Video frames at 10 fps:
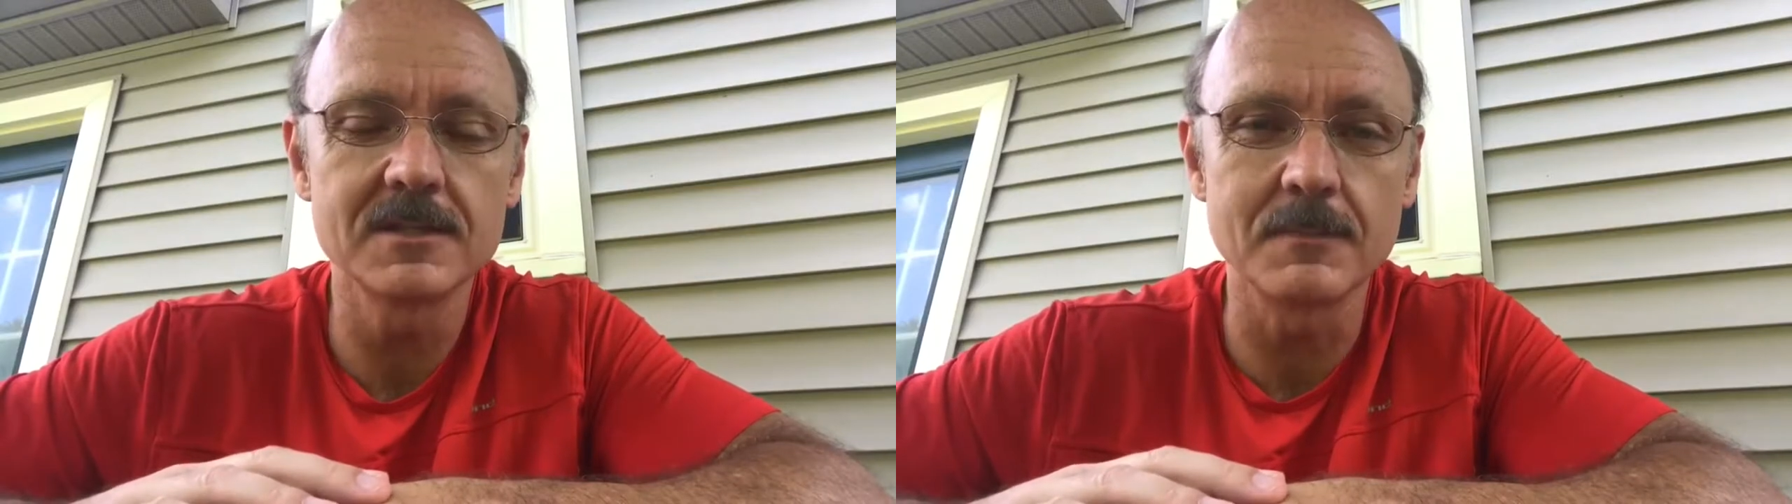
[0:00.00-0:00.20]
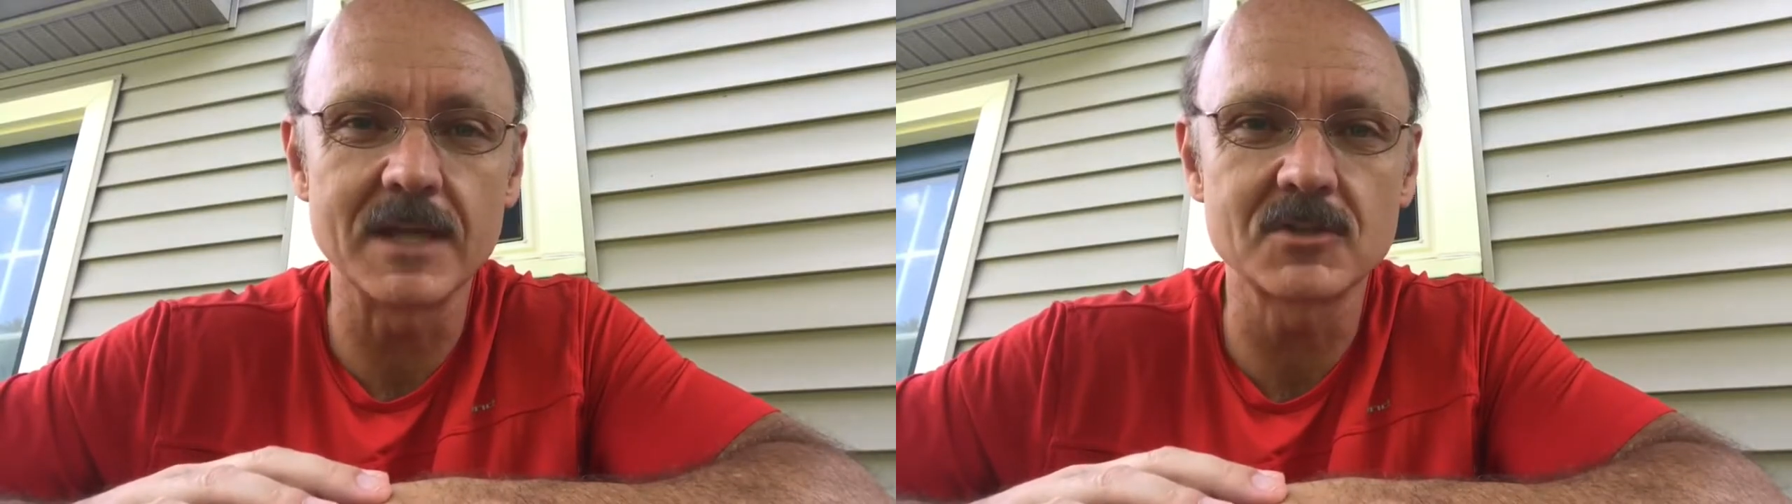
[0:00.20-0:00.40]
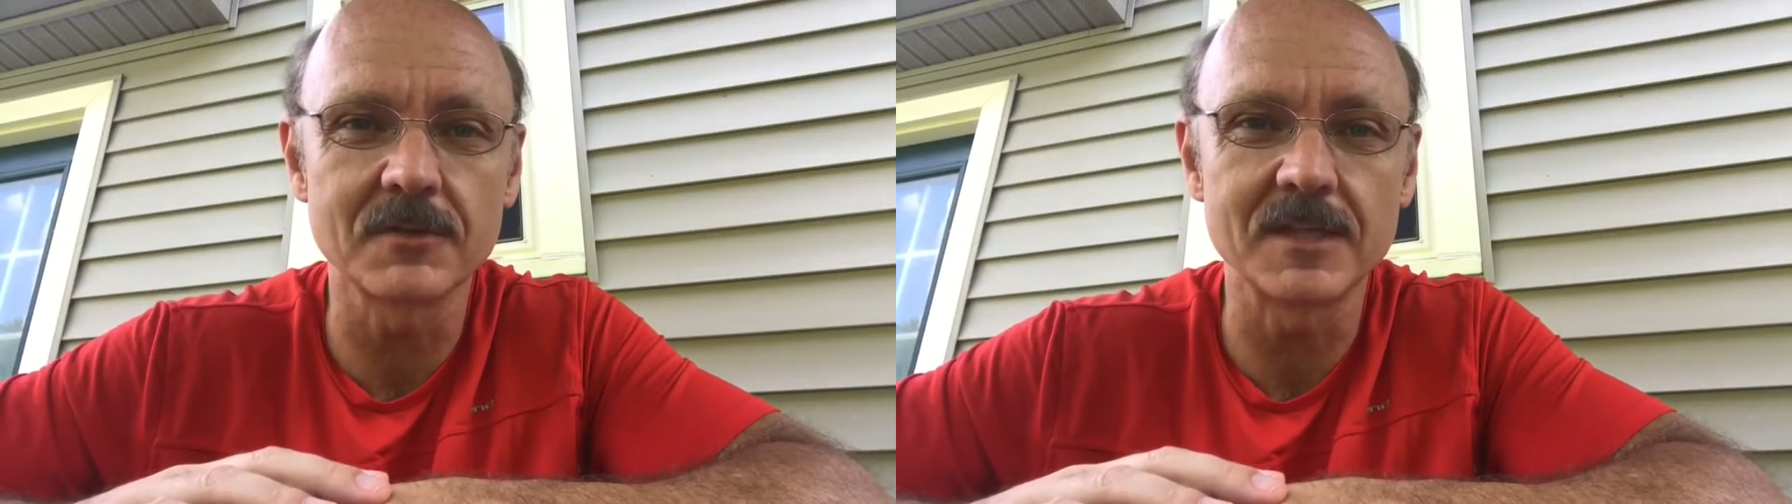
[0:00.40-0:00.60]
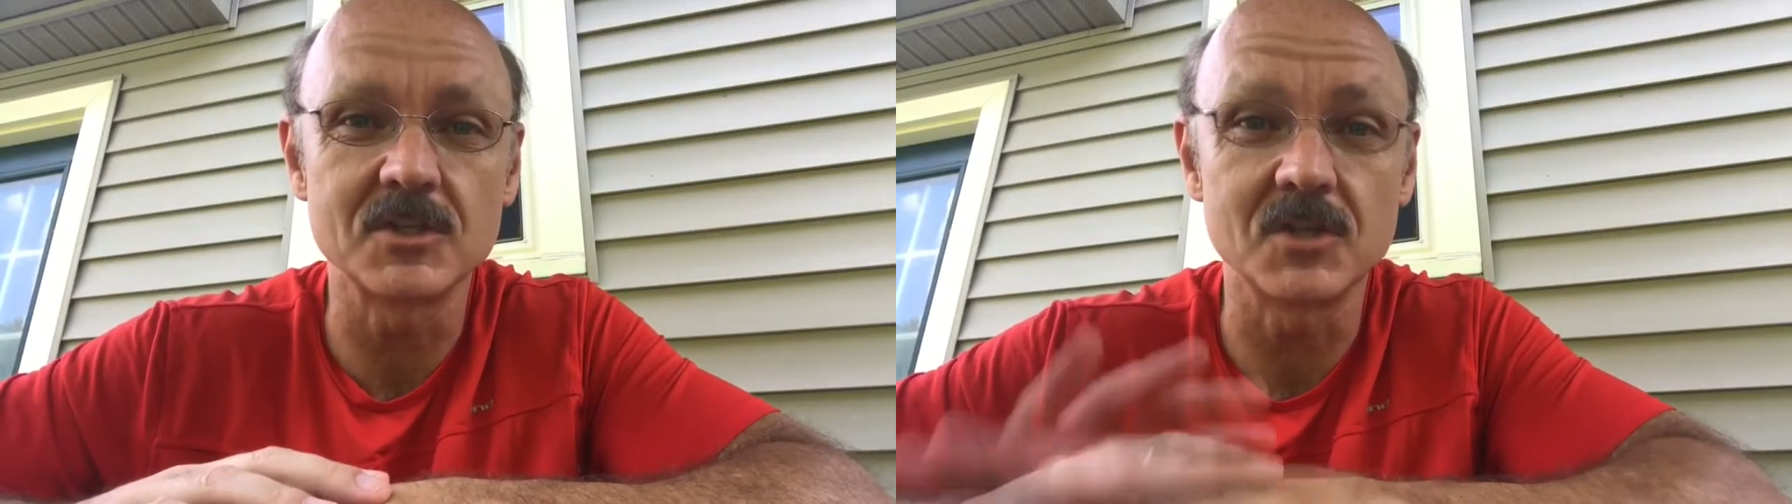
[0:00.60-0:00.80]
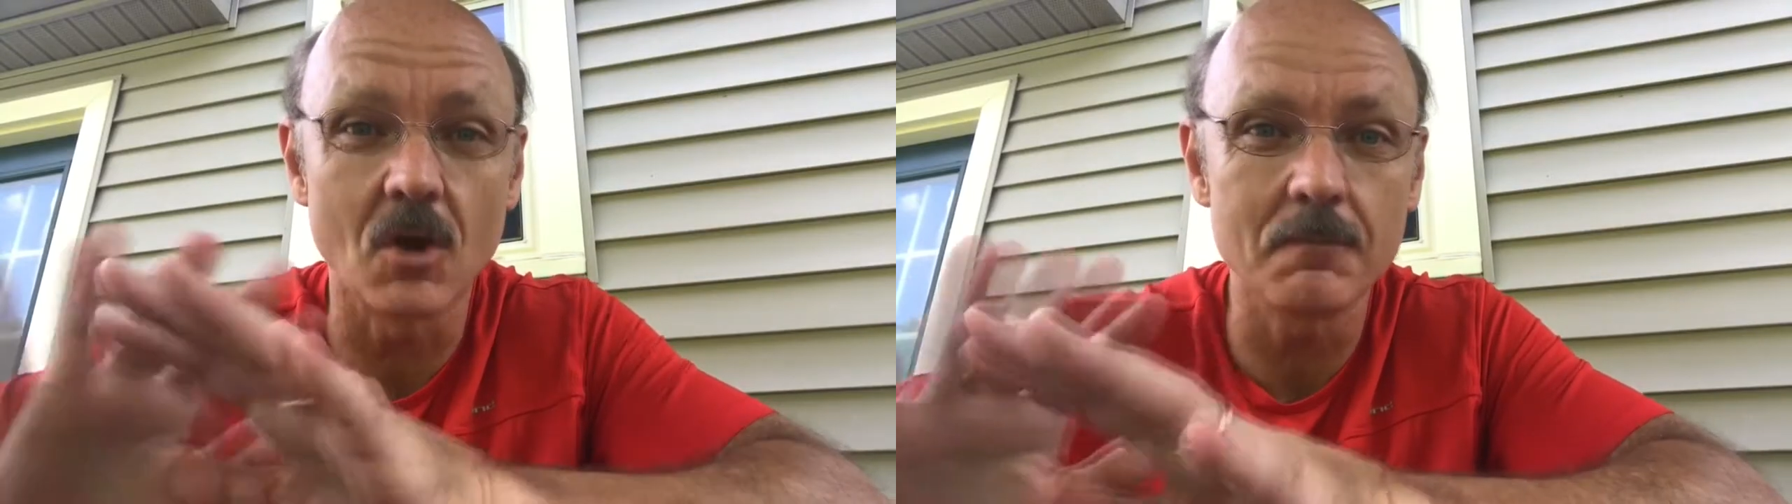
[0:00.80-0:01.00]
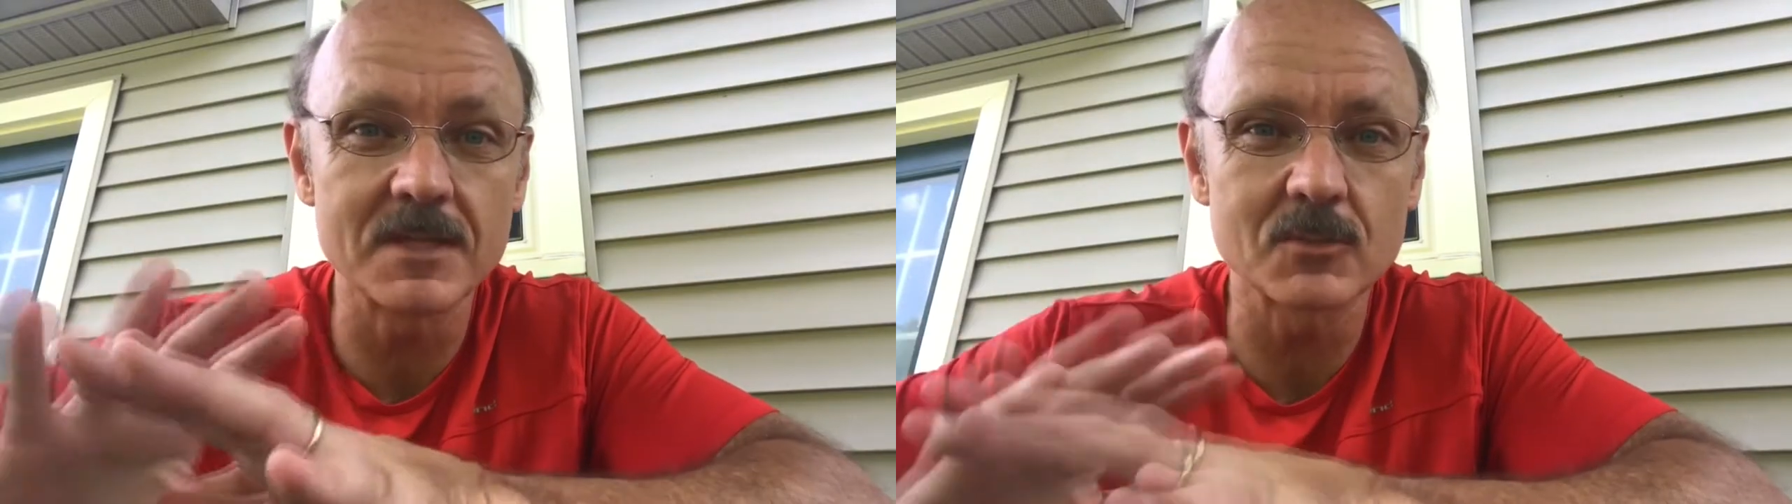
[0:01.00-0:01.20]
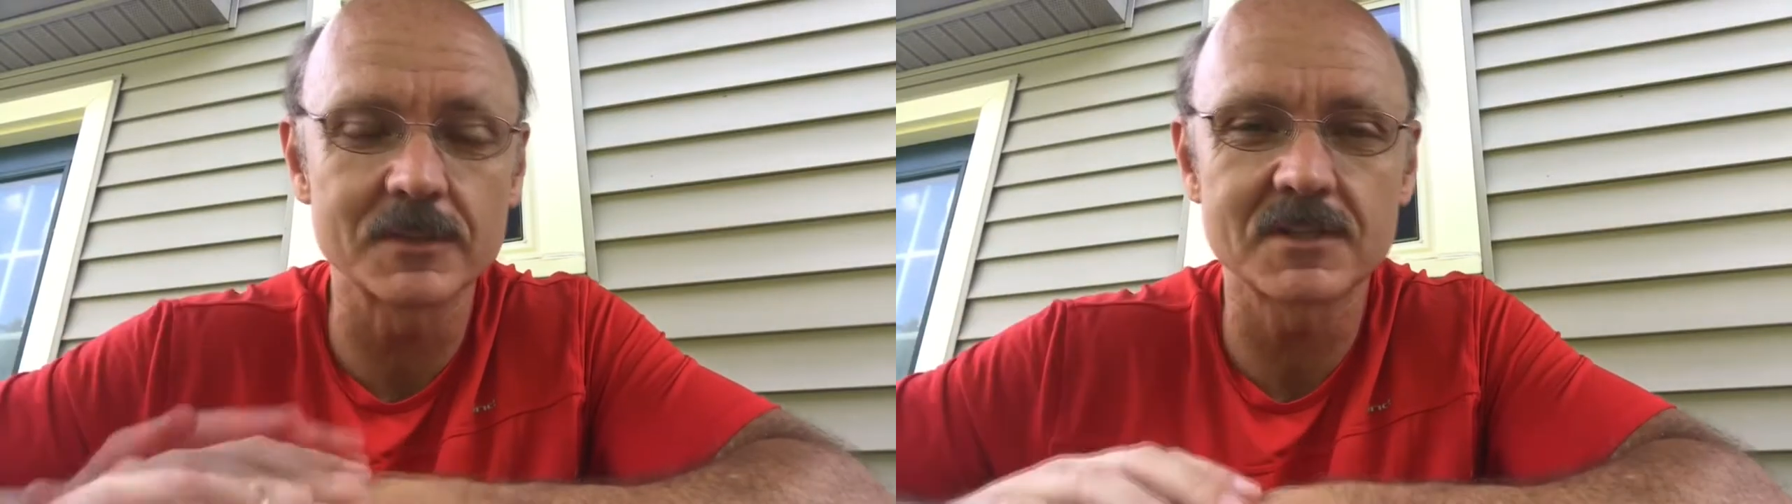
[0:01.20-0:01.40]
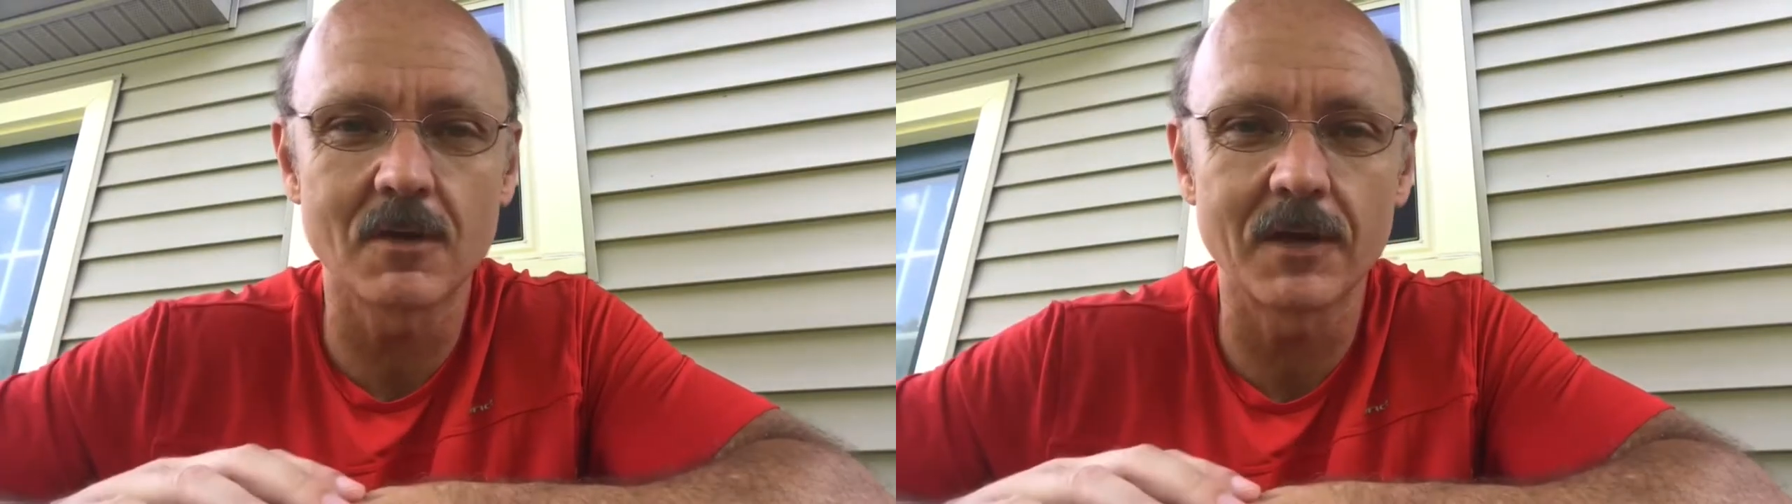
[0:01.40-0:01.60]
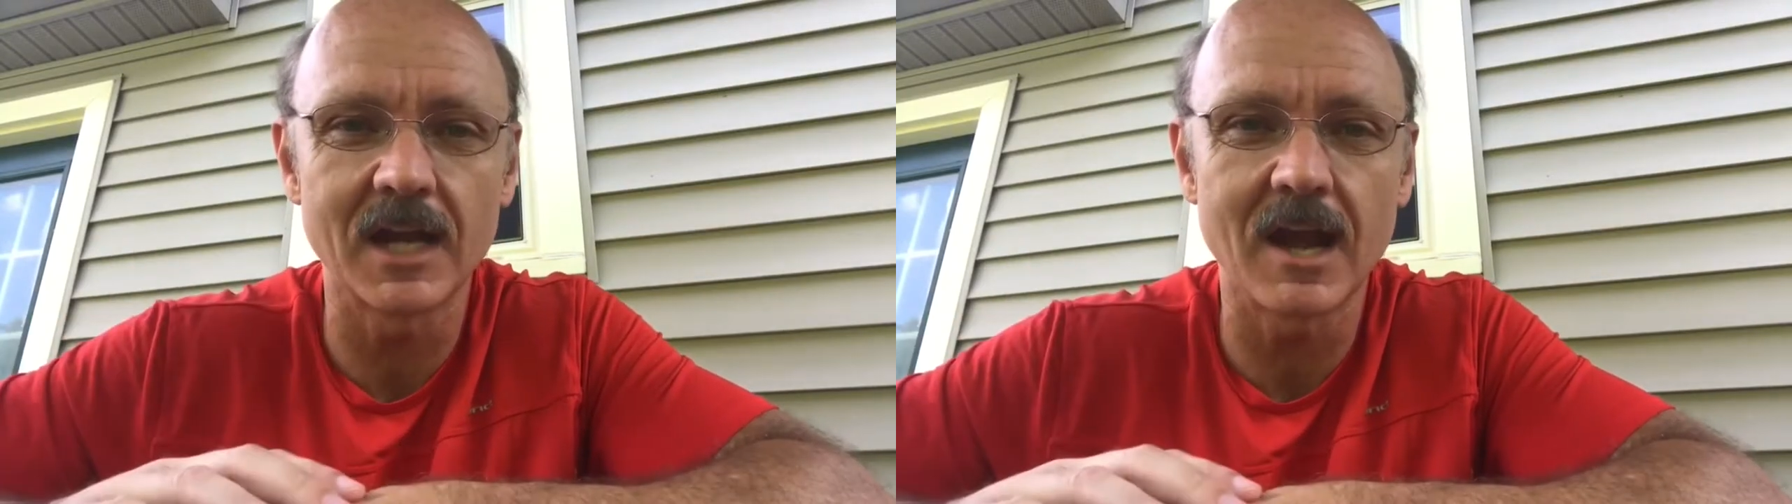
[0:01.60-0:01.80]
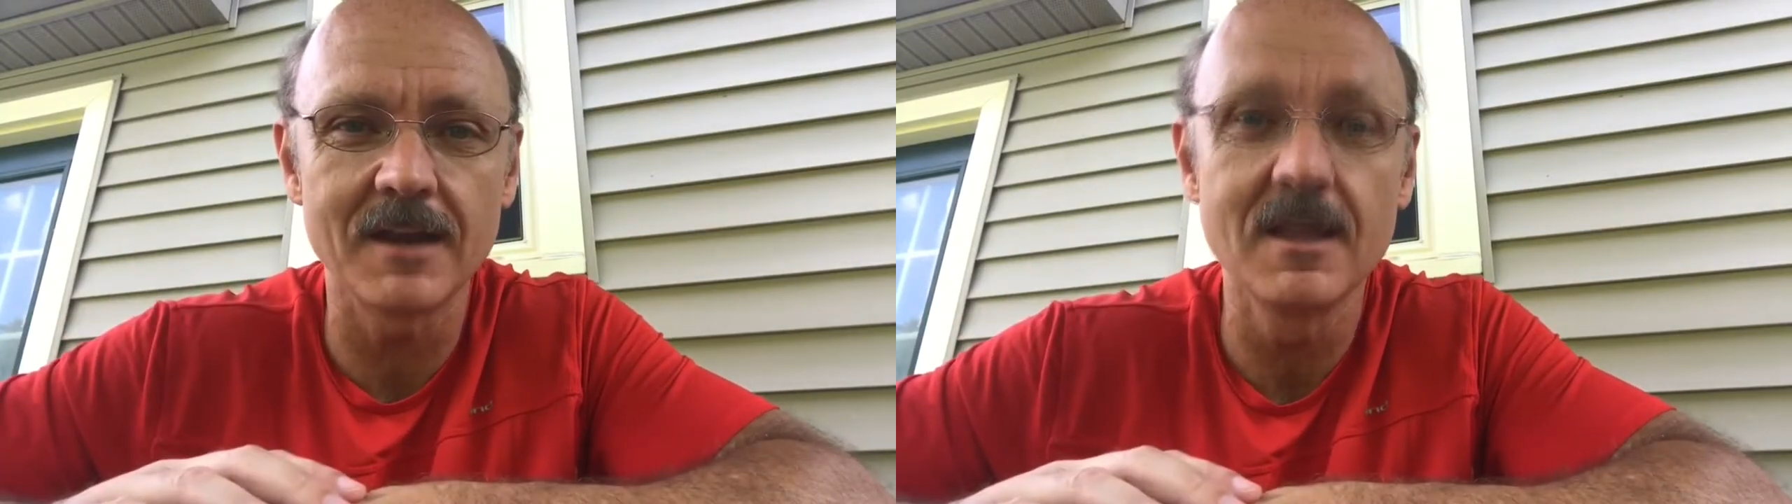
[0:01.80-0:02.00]
to make sure that you don't miss what's
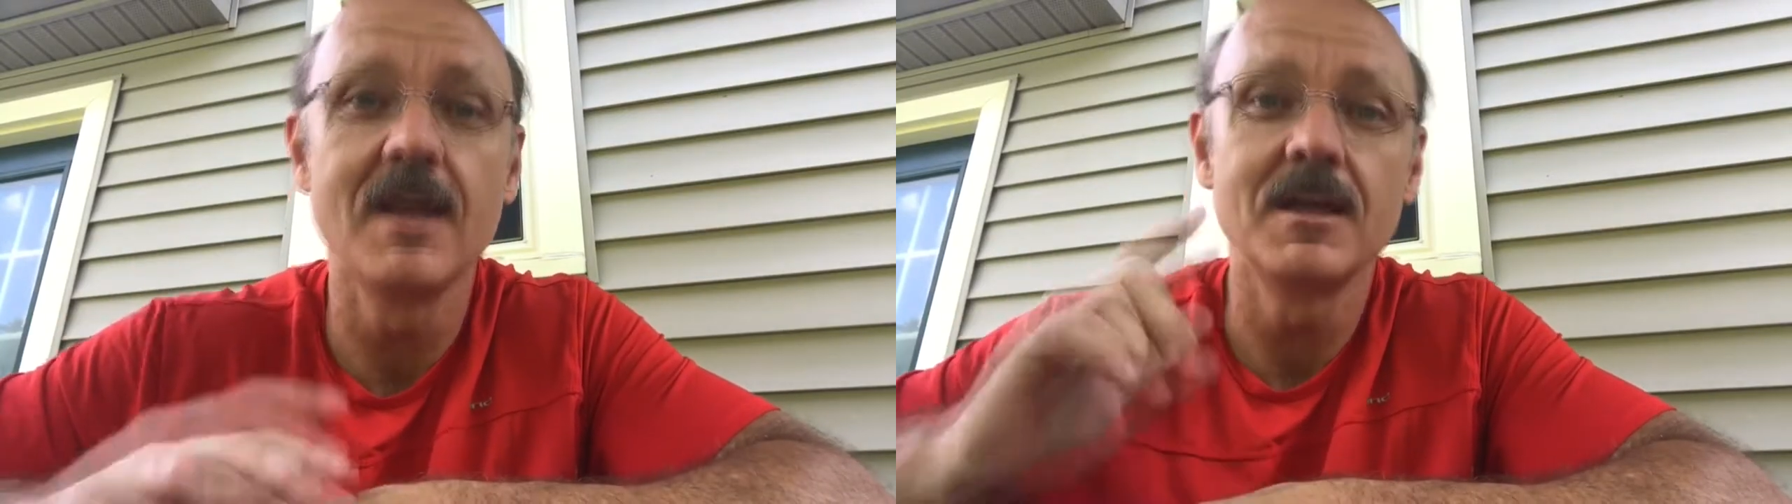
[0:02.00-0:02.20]
going on.